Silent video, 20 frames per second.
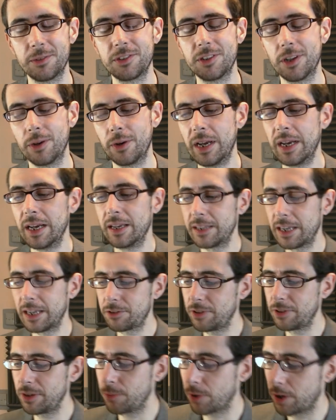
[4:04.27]
So
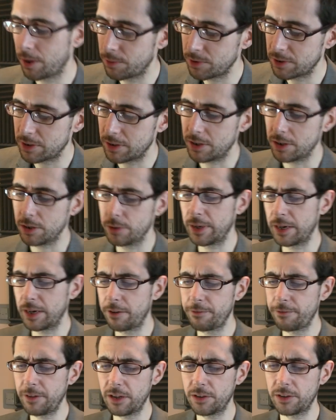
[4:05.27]
that's really what I wanted to do, and
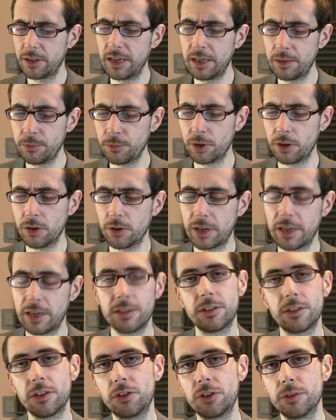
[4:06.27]
I felt that
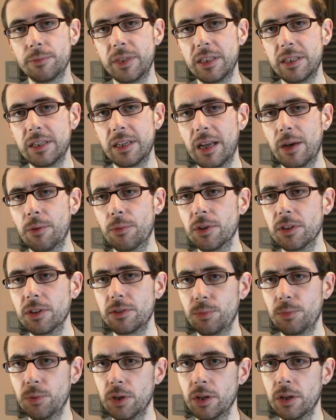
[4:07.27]
inward-looking social media
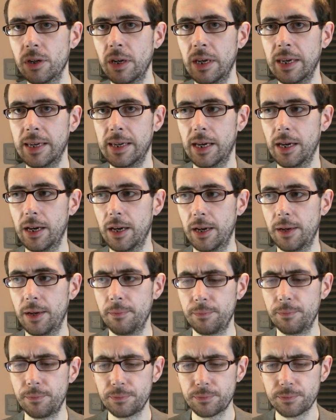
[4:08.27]
networks were
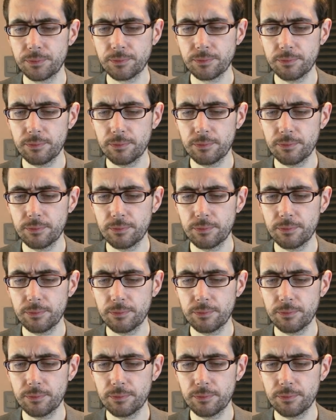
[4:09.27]
um,